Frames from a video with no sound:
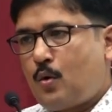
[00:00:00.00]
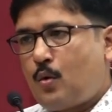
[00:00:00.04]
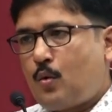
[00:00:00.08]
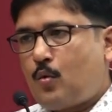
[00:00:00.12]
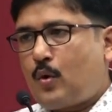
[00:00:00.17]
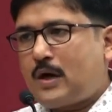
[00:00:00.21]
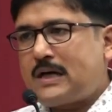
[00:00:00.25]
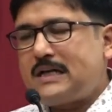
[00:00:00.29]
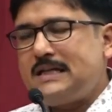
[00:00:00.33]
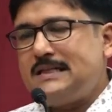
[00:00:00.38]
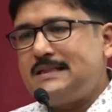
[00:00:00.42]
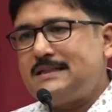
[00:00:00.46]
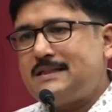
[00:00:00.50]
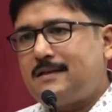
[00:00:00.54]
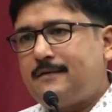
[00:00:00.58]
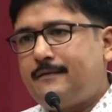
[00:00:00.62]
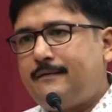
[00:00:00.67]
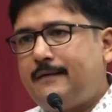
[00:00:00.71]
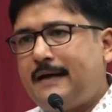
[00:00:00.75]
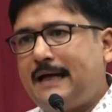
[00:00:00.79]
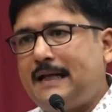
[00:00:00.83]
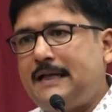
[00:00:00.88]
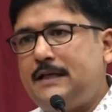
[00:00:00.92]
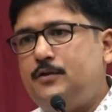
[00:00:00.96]
What is the
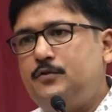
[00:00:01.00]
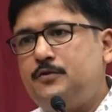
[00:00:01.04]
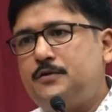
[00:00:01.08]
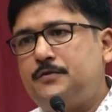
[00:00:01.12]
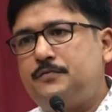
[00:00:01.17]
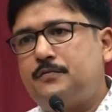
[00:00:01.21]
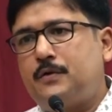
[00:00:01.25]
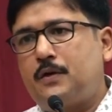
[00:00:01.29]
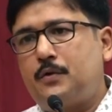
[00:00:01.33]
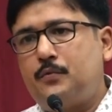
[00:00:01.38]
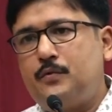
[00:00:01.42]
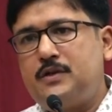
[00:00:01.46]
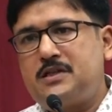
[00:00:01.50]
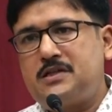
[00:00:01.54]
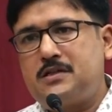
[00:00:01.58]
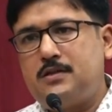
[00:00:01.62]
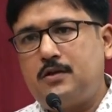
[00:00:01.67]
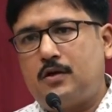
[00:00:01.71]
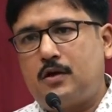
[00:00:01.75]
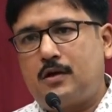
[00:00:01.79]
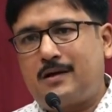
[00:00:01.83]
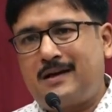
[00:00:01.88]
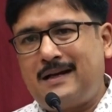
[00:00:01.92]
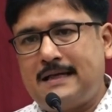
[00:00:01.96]
values for which the
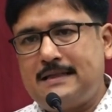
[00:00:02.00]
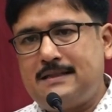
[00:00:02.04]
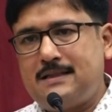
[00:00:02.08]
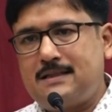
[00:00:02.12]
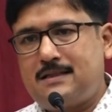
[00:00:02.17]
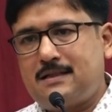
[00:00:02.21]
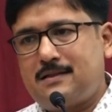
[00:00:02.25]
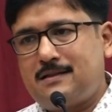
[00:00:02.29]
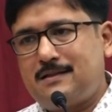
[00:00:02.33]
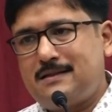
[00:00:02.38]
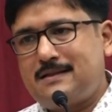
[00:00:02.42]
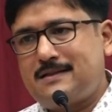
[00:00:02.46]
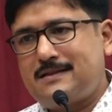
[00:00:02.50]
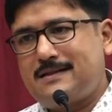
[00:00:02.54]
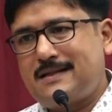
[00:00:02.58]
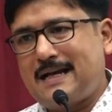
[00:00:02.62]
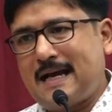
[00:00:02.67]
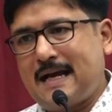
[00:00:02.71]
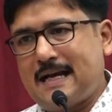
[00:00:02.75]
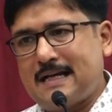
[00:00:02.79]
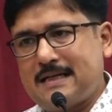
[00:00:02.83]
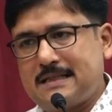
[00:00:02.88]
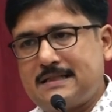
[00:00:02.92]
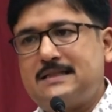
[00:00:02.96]
organization
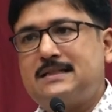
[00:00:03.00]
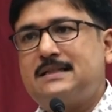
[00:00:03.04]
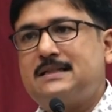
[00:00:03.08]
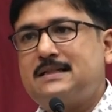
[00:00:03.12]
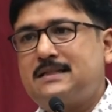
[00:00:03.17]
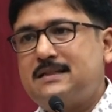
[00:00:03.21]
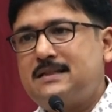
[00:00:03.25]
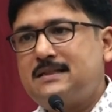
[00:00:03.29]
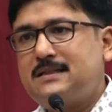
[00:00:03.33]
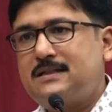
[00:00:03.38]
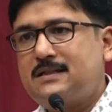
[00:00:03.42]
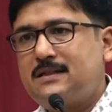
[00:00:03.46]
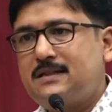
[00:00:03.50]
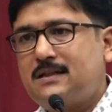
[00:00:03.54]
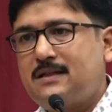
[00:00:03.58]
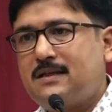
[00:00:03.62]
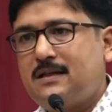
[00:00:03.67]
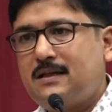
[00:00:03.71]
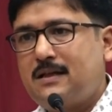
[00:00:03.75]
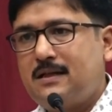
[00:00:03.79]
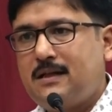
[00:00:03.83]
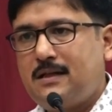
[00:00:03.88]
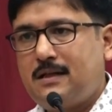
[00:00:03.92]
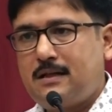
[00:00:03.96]
stands?
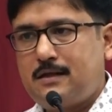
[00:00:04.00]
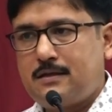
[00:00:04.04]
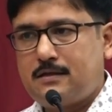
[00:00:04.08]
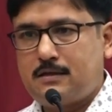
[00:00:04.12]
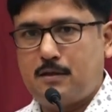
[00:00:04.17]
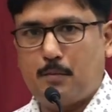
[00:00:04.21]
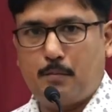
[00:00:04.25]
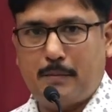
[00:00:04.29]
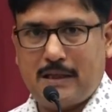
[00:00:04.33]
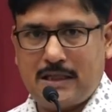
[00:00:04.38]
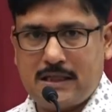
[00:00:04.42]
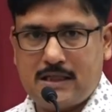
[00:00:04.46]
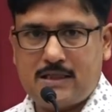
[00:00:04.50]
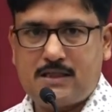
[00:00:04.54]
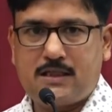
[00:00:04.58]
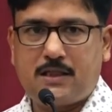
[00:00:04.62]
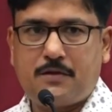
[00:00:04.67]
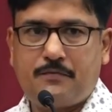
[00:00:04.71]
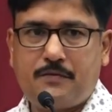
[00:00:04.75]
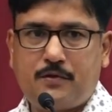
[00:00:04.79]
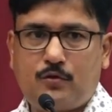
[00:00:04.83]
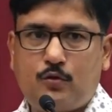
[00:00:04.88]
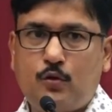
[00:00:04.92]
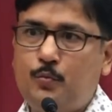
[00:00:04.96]
The manager
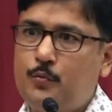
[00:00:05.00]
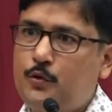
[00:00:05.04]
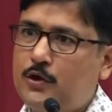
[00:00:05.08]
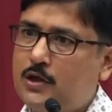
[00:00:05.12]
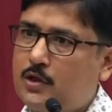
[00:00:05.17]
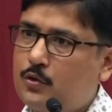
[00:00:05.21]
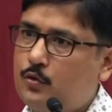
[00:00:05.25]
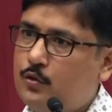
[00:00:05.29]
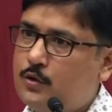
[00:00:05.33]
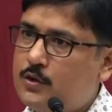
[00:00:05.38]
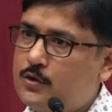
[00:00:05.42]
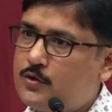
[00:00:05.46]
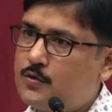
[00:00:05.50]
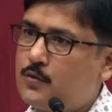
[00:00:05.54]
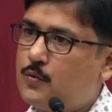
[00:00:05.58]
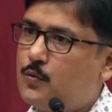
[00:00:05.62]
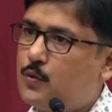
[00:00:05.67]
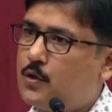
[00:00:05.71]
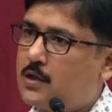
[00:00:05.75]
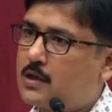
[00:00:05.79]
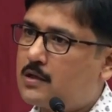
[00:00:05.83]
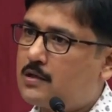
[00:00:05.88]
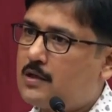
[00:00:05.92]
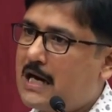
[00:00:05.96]
with whom you are going to
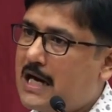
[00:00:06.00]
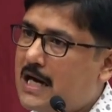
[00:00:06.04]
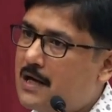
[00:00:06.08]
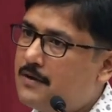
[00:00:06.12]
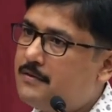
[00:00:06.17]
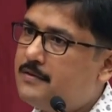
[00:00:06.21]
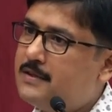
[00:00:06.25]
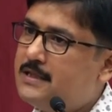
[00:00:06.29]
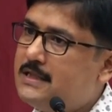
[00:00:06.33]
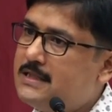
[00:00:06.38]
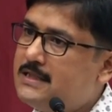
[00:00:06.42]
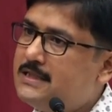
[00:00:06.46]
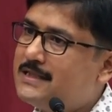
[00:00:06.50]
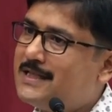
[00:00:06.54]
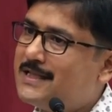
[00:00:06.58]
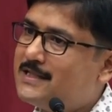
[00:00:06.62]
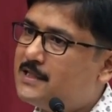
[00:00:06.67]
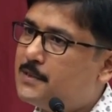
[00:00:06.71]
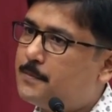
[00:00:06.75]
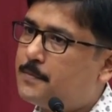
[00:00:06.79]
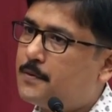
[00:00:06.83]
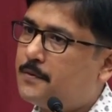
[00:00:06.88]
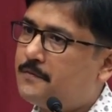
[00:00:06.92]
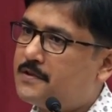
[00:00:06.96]
work, how he is as
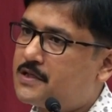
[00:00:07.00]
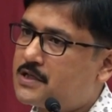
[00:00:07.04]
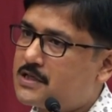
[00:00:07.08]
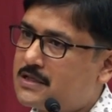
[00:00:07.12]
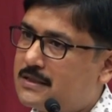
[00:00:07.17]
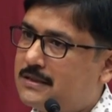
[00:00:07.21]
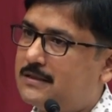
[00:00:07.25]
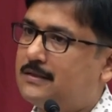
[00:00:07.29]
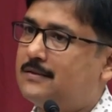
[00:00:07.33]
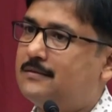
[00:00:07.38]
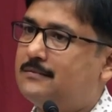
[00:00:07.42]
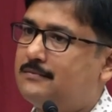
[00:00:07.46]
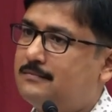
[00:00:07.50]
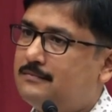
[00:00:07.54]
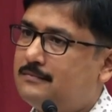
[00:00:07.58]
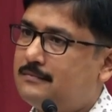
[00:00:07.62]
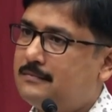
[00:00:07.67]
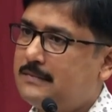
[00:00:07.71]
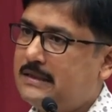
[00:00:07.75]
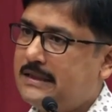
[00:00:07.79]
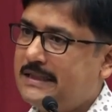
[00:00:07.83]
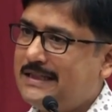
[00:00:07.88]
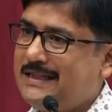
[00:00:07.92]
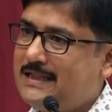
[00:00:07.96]
a professional.
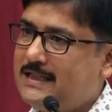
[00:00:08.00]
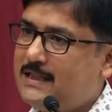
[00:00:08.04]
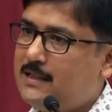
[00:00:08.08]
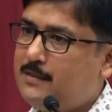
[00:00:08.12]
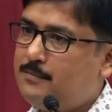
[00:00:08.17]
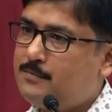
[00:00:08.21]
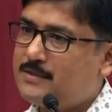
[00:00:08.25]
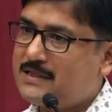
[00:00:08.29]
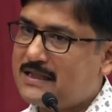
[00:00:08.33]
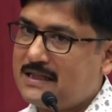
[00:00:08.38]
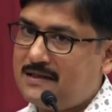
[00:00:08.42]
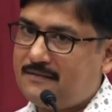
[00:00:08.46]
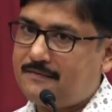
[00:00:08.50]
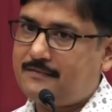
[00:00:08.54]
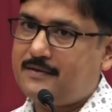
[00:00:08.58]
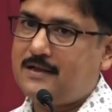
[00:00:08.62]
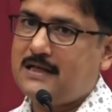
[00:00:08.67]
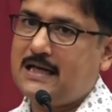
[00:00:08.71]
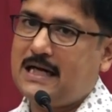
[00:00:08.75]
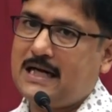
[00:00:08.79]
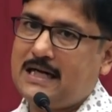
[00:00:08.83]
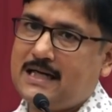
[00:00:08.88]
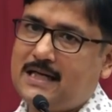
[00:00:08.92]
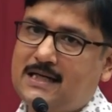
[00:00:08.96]
He, he himself
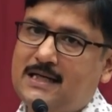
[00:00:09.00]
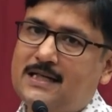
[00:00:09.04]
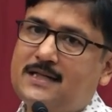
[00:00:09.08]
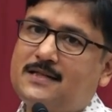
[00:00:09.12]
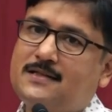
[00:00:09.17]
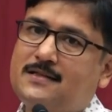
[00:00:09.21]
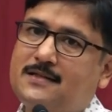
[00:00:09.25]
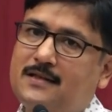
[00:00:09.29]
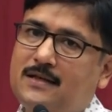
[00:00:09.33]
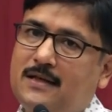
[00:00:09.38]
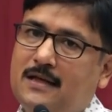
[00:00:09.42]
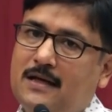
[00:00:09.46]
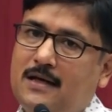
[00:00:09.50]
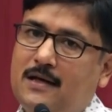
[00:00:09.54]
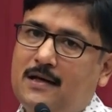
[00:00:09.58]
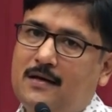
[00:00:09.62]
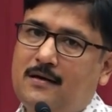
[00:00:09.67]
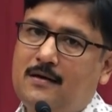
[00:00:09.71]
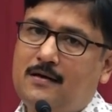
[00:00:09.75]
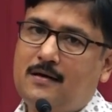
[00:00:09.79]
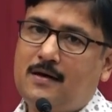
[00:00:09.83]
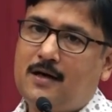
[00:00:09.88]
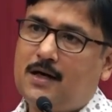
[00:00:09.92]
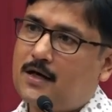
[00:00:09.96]
regarded as
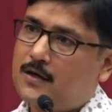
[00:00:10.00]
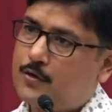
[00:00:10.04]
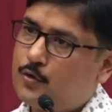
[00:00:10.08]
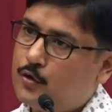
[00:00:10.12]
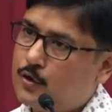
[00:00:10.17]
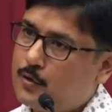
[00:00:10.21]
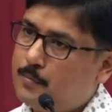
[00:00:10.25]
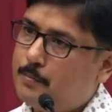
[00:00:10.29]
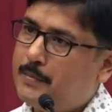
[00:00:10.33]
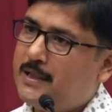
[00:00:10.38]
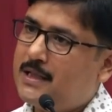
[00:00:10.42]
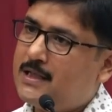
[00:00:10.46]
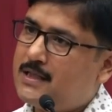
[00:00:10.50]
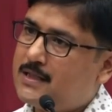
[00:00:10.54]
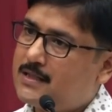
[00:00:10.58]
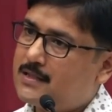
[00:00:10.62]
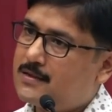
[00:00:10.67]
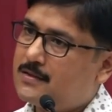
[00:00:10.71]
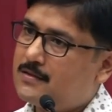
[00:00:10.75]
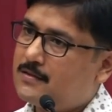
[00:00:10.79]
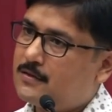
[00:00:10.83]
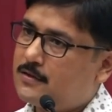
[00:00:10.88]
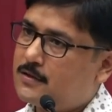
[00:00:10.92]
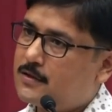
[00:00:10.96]
a good
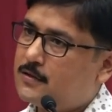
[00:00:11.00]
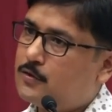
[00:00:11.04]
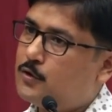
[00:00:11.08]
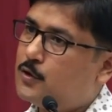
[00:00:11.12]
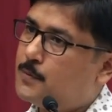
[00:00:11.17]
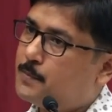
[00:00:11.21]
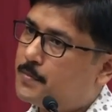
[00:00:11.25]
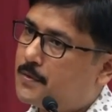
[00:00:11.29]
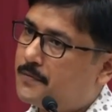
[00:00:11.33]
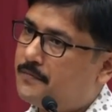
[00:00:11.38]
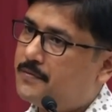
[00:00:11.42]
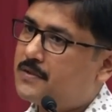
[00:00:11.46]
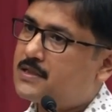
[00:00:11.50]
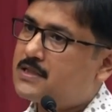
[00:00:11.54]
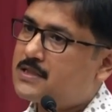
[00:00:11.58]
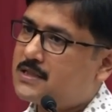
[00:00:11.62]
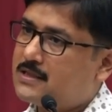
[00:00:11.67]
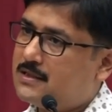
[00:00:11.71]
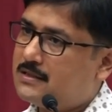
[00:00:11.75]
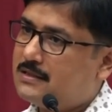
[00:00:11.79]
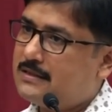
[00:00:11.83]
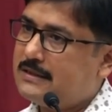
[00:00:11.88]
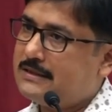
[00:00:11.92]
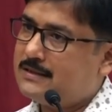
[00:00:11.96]
mentor or a good
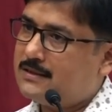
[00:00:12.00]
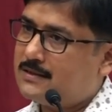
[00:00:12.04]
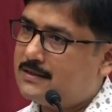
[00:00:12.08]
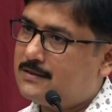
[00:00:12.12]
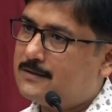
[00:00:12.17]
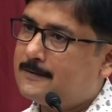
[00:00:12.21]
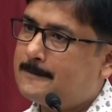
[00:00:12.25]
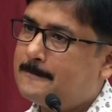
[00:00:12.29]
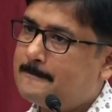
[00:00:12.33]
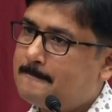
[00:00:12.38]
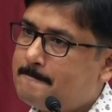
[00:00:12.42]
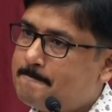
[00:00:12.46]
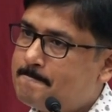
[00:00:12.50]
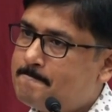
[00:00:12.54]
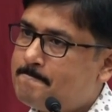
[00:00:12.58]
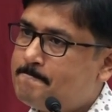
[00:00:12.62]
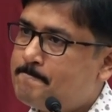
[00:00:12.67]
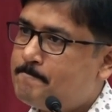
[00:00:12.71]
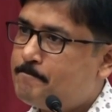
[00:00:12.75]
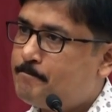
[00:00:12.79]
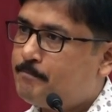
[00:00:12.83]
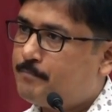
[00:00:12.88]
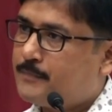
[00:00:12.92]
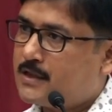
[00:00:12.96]
professional in the,
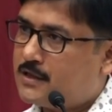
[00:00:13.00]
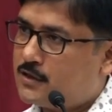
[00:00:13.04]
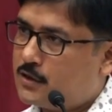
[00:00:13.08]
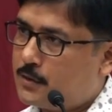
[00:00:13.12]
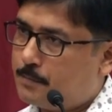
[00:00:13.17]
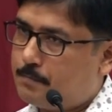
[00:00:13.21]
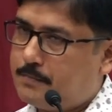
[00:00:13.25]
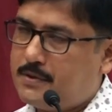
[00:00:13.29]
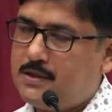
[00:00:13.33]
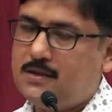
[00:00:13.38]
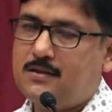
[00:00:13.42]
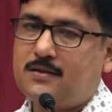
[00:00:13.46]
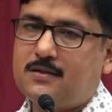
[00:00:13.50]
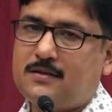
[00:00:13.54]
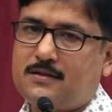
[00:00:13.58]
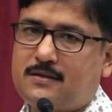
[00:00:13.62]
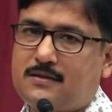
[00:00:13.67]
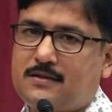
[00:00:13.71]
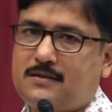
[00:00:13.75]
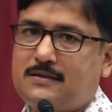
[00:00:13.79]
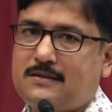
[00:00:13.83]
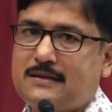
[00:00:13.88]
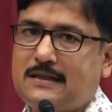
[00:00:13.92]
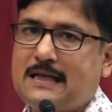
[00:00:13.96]
in the
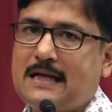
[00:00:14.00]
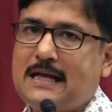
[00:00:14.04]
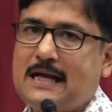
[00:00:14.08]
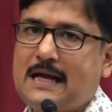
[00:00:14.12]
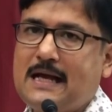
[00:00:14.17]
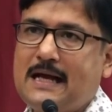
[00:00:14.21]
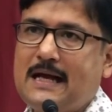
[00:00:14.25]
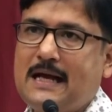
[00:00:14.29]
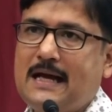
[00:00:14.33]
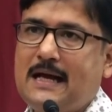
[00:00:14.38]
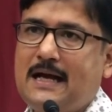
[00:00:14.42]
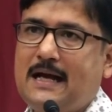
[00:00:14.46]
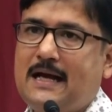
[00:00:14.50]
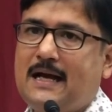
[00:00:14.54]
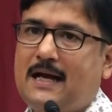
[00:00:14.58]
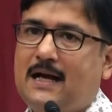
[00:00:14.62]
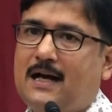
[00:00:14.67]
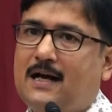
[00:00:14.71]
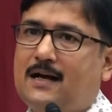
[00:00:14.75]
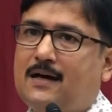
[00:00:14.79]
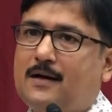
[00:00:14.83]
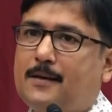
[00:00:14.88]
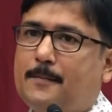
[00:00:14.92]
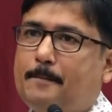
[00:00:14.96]
peers.
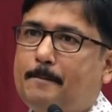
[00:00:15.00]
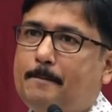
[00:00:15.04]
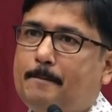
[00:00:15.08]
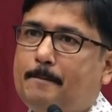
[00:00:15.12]
Uh,